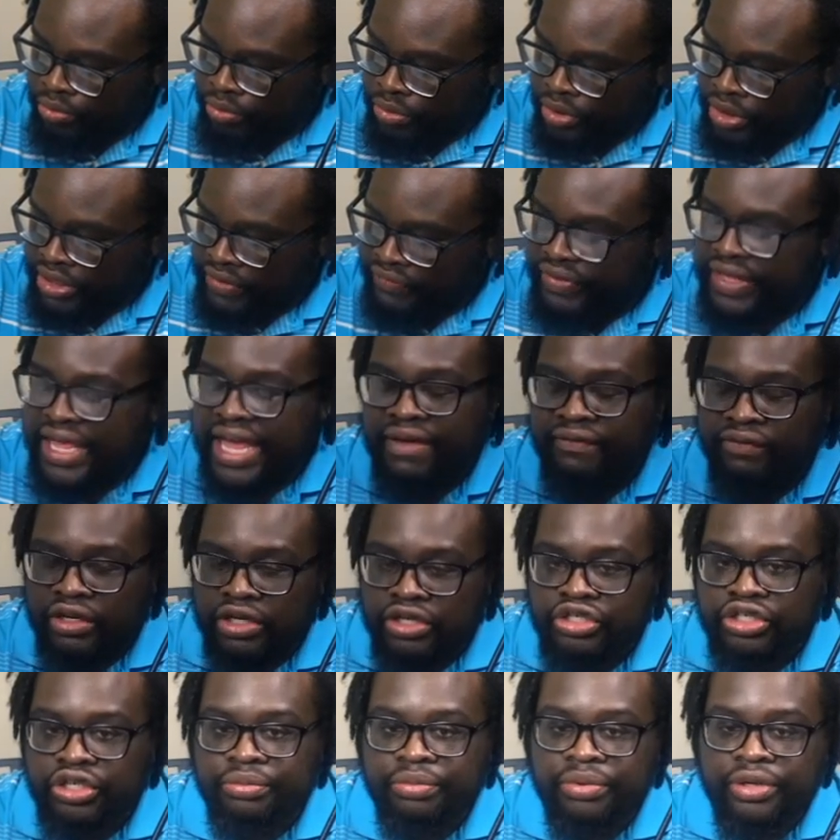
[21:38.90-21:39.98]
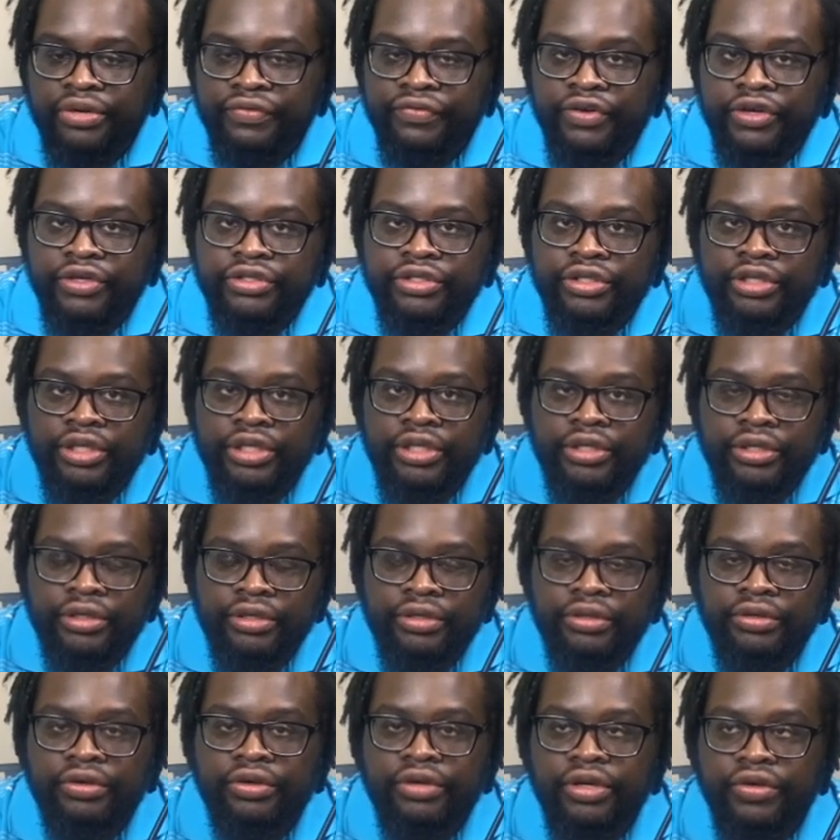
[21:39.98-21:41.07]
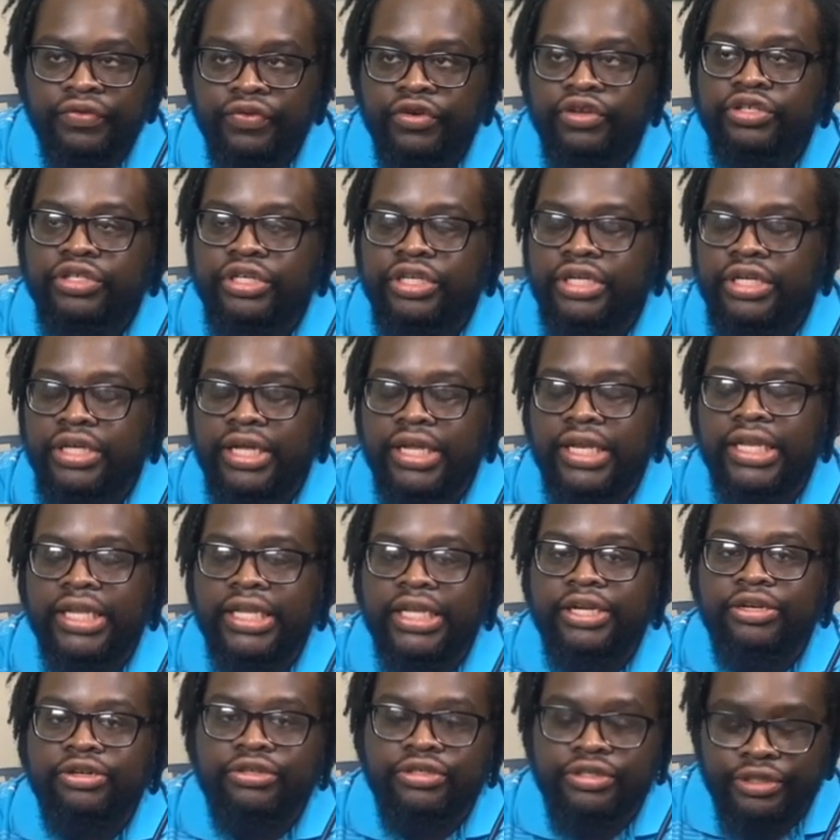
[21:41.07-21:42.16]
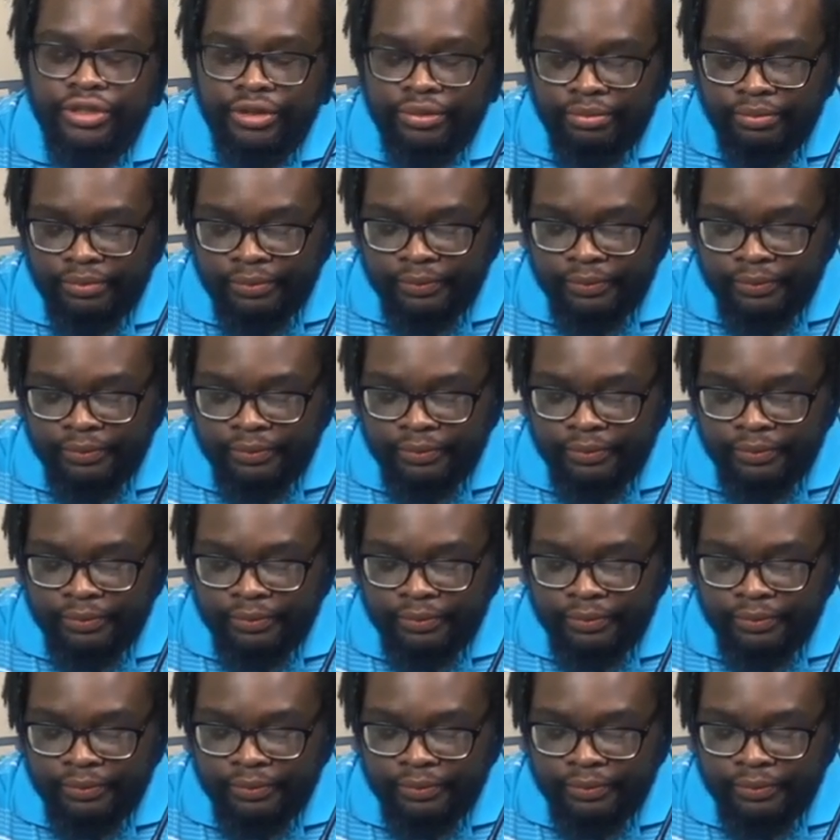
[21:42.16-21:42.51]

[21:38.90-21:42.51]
if they have leadership and diversity in leadership.